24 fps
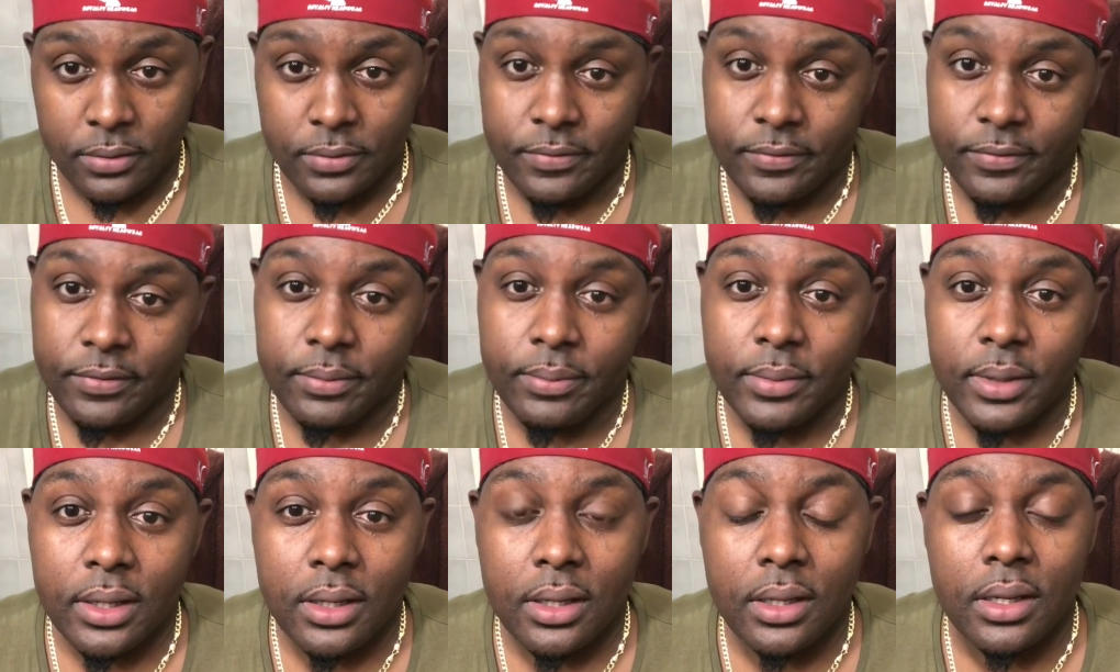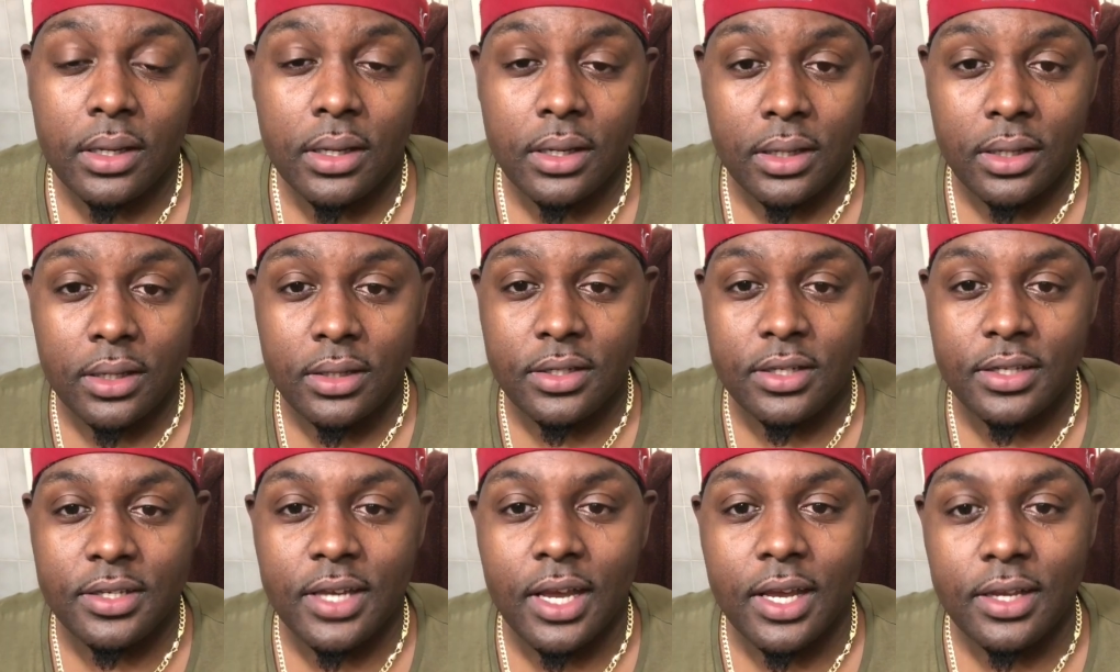for me, it
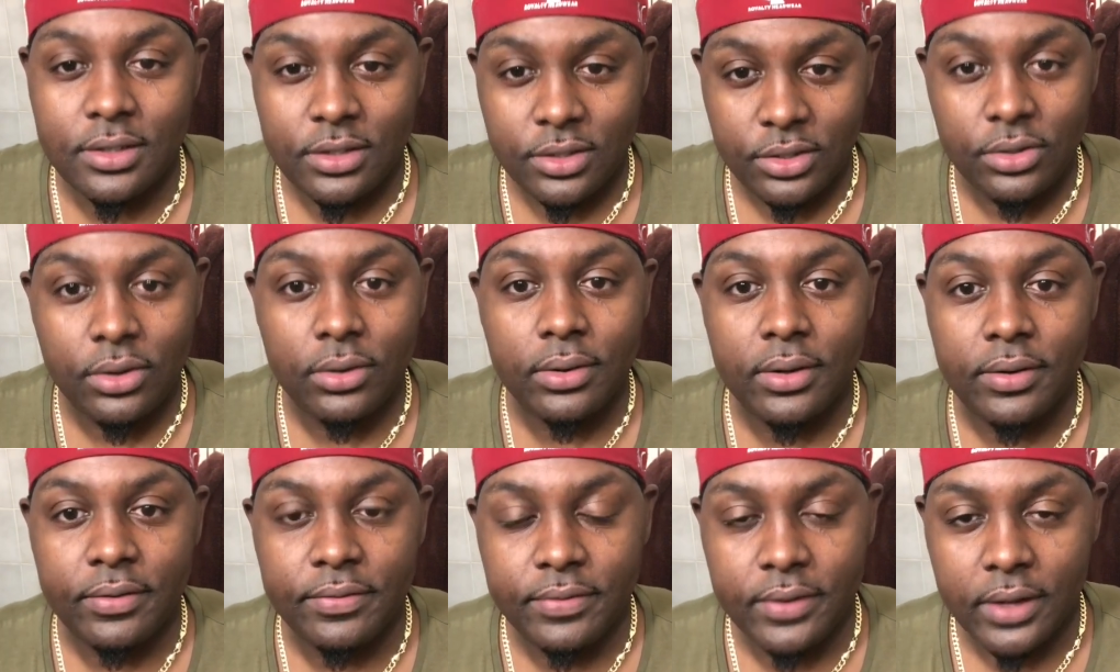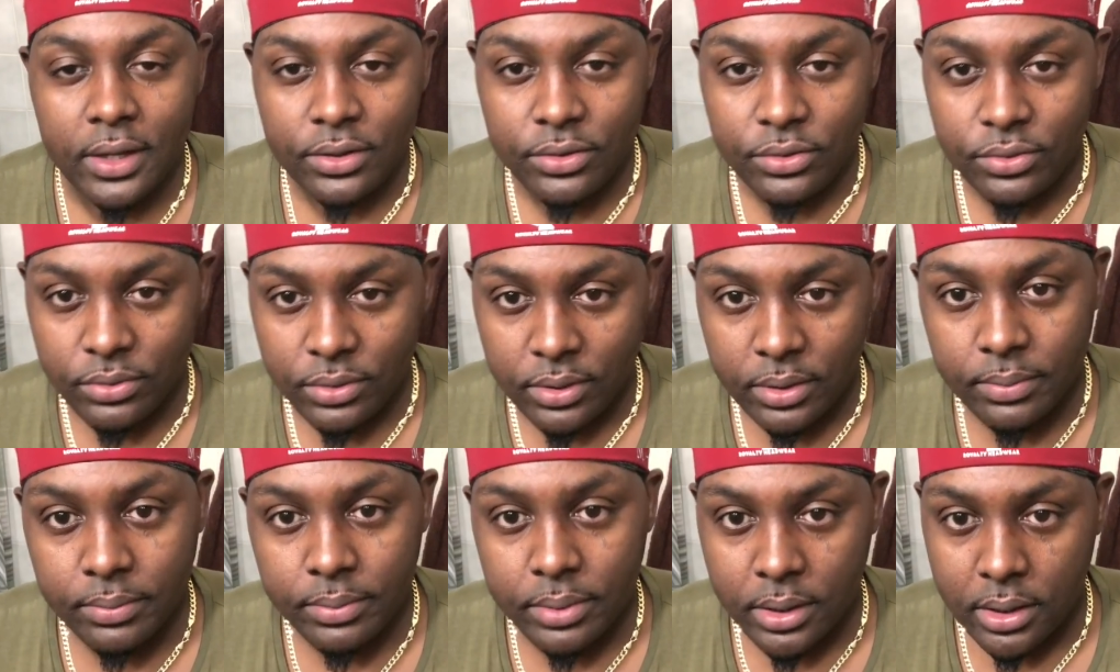just has a certain effect to
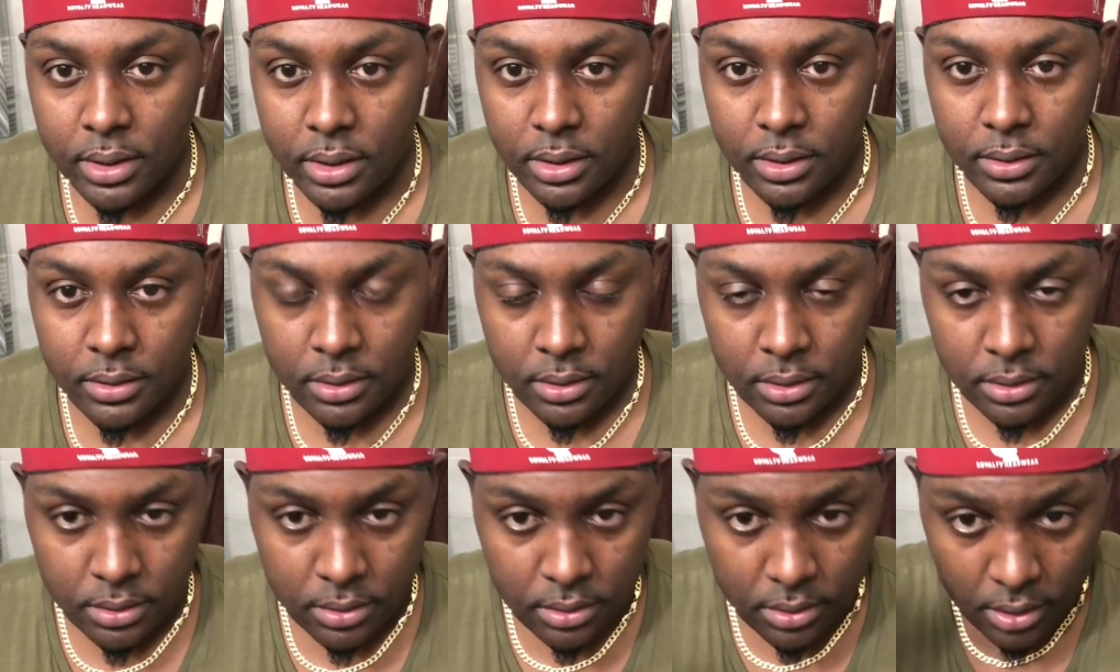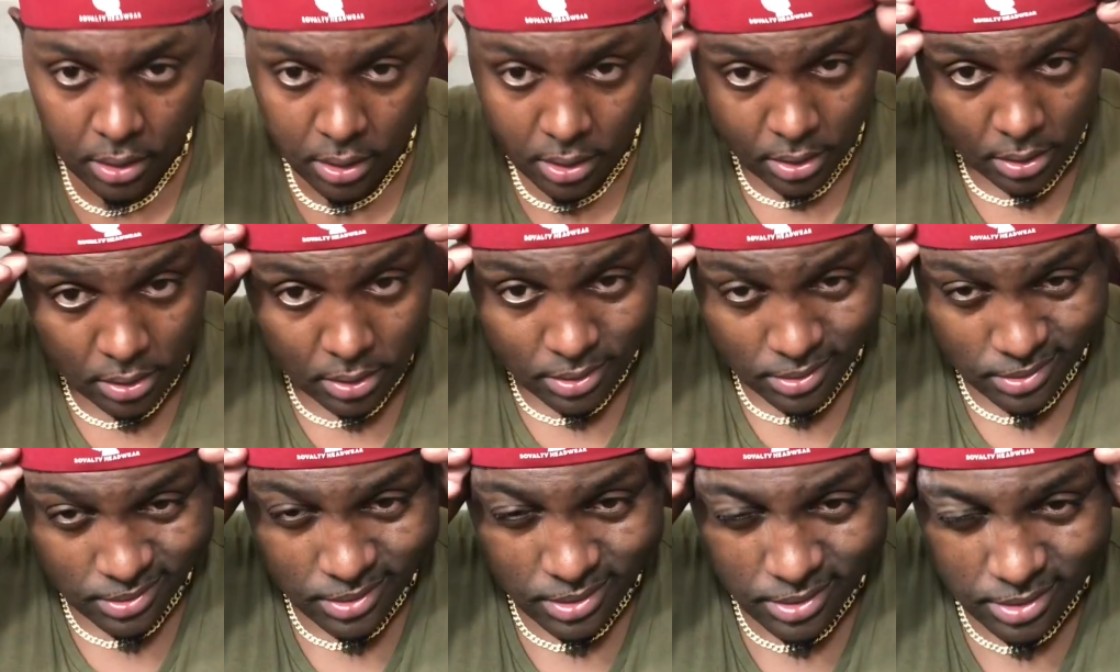it. But yeah,
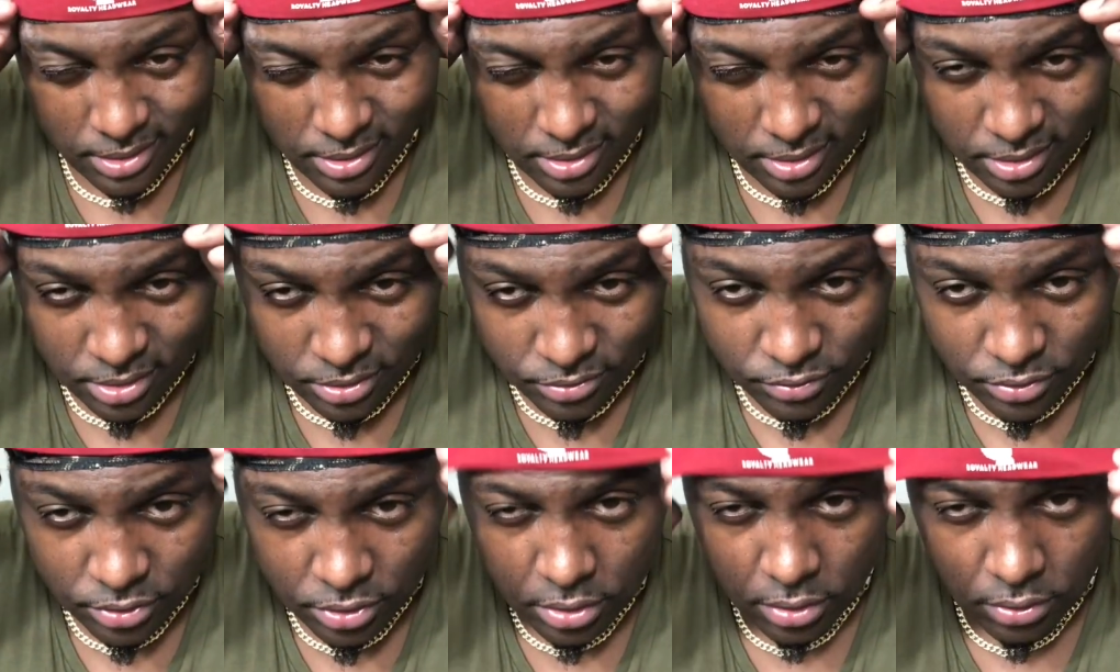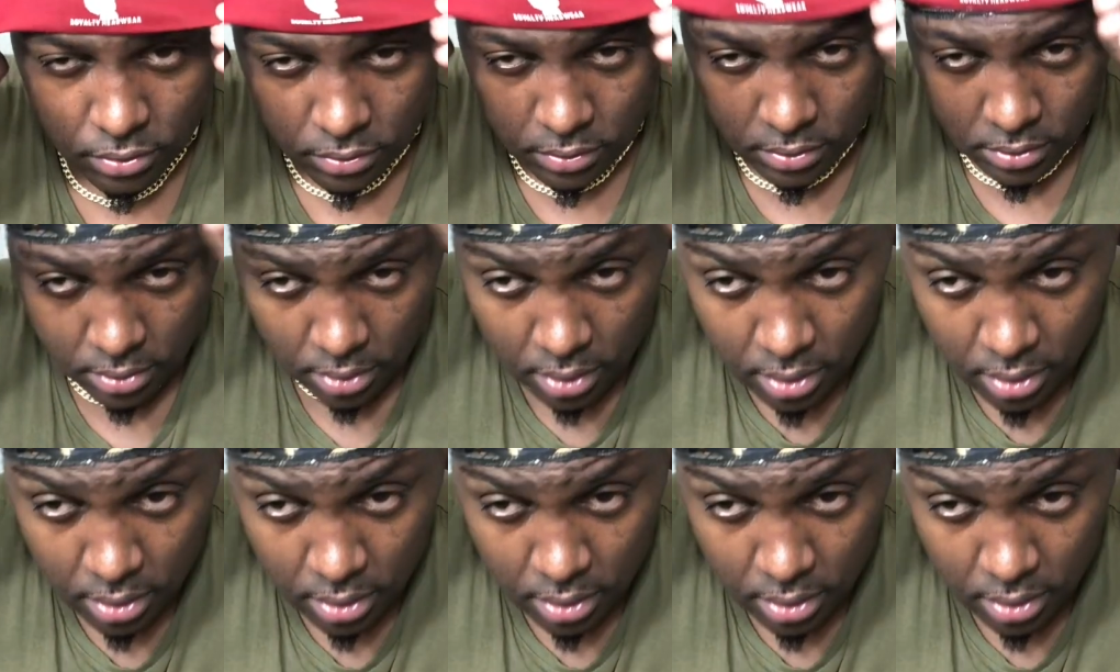let's get into these results.